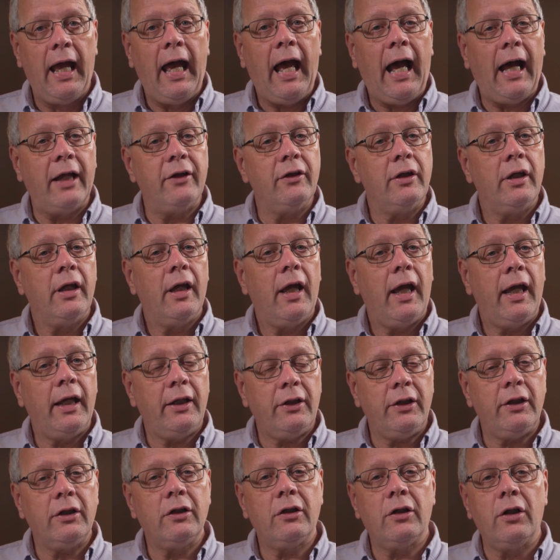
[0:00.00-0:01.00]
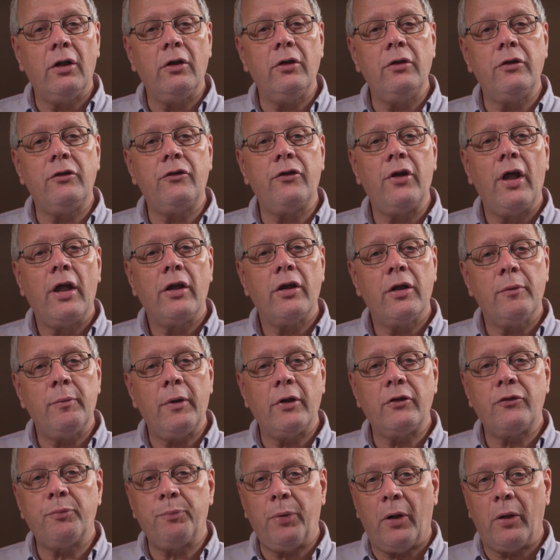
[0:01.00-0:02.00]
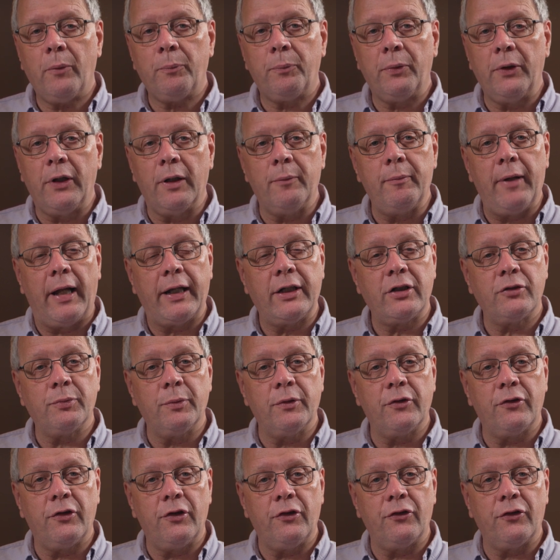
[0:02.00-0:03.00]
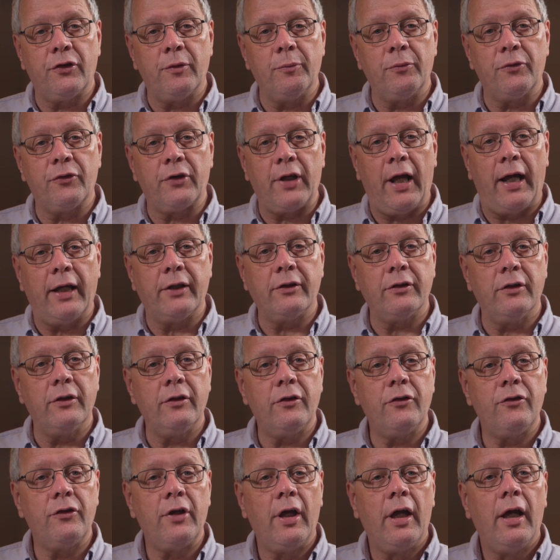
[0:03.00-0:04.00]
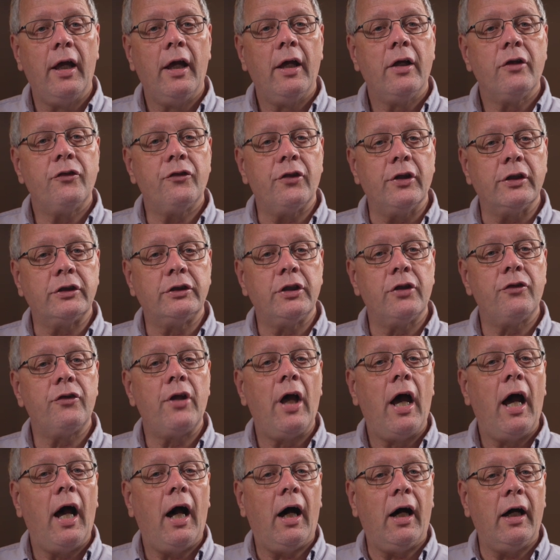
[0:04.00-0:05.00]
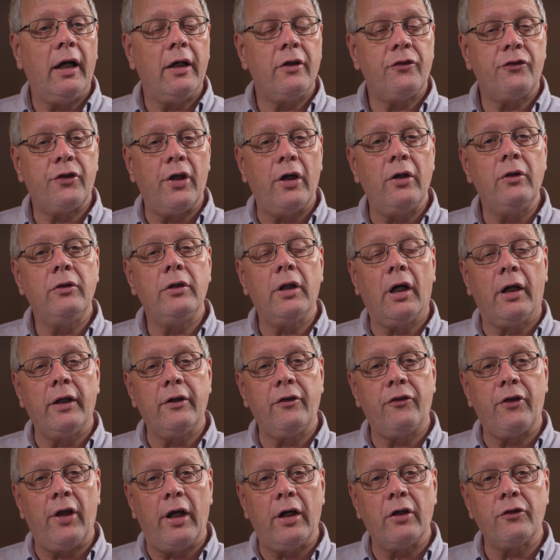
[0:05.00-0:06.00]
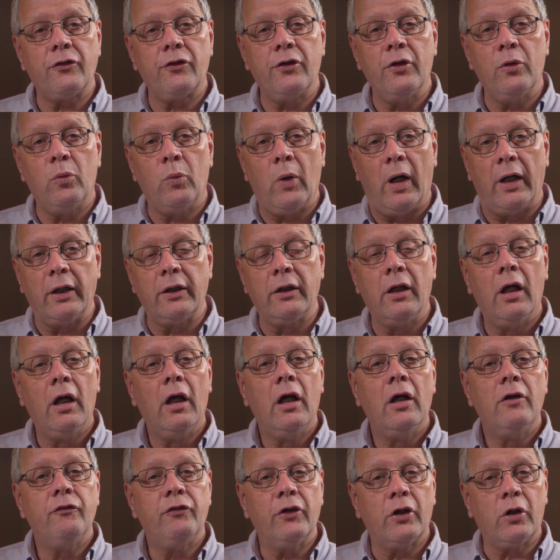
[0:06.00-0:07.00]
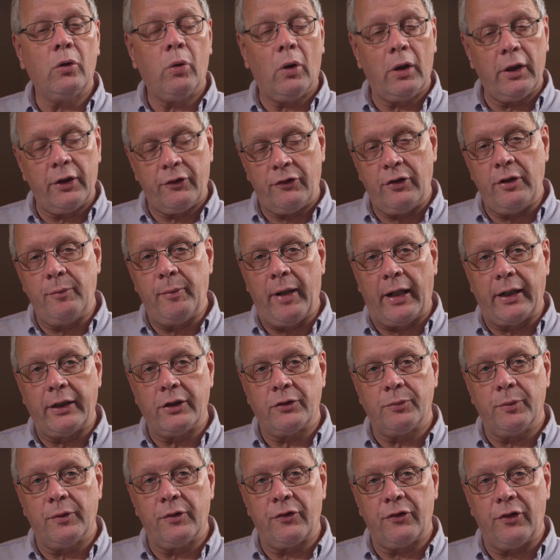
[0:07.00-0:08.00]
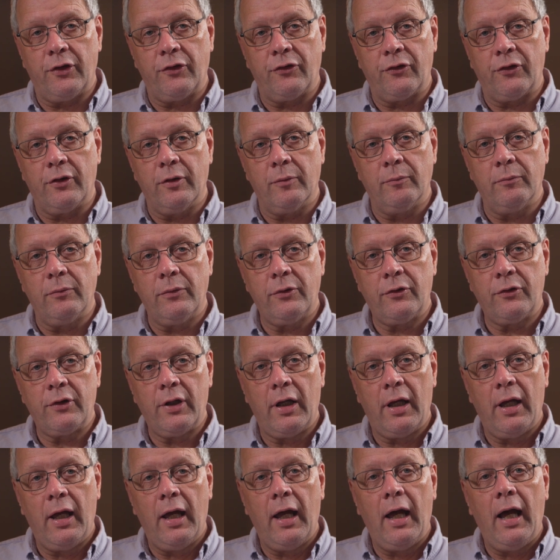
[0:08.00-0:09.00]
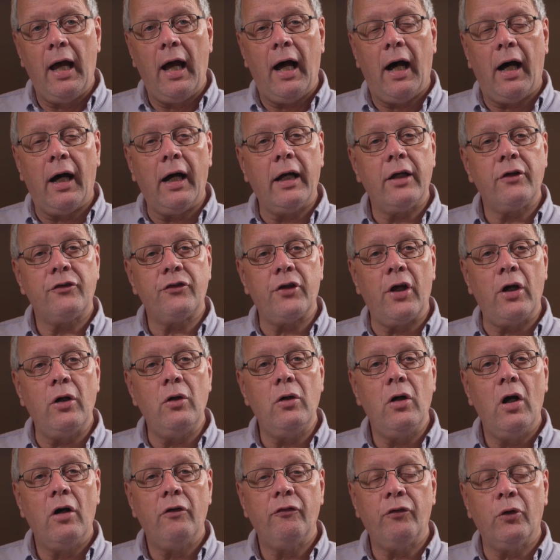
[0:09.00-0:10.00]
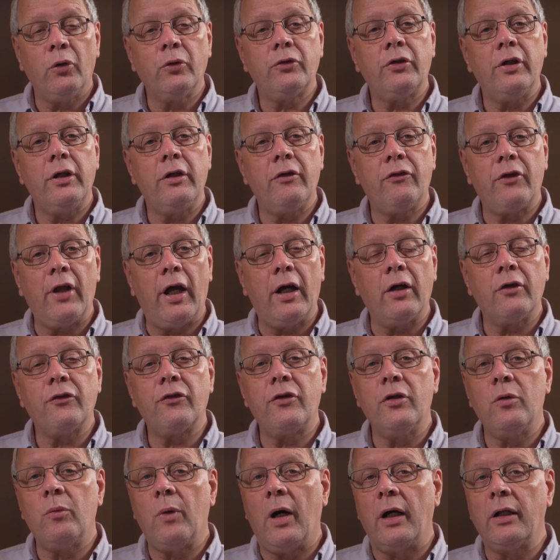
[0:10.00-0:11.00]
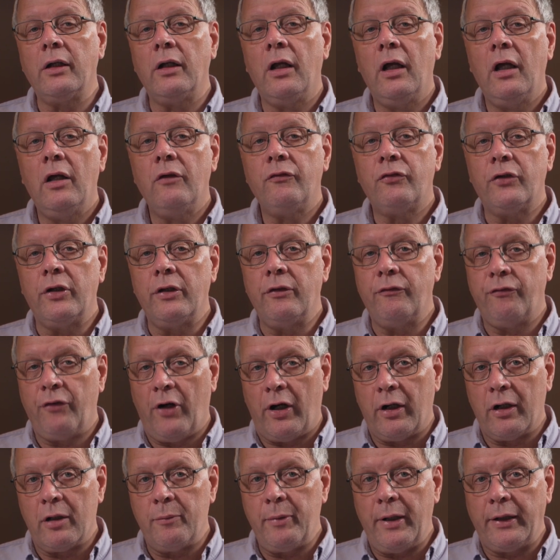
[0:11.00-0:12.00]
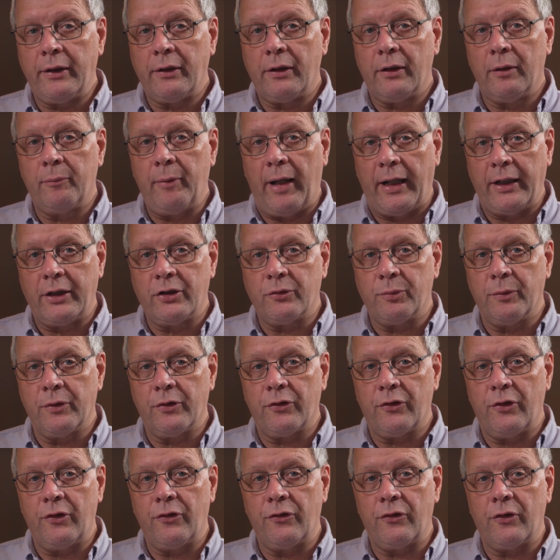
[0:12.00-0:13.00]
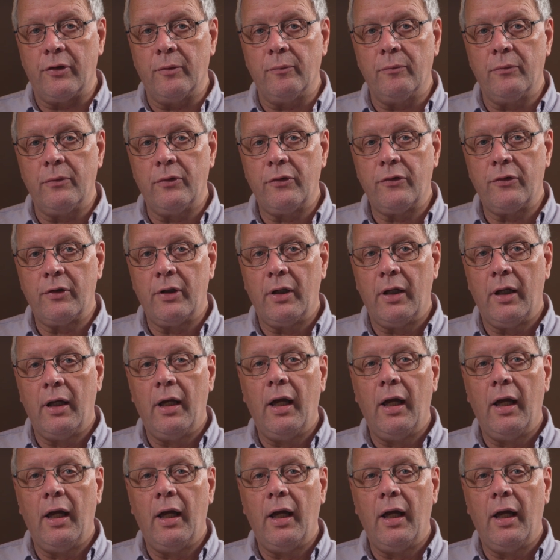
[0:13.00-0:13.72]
And it includes the most popular management system standards, such as ISO 9001 for quality management systems, ISO 14001 for environmental management systems,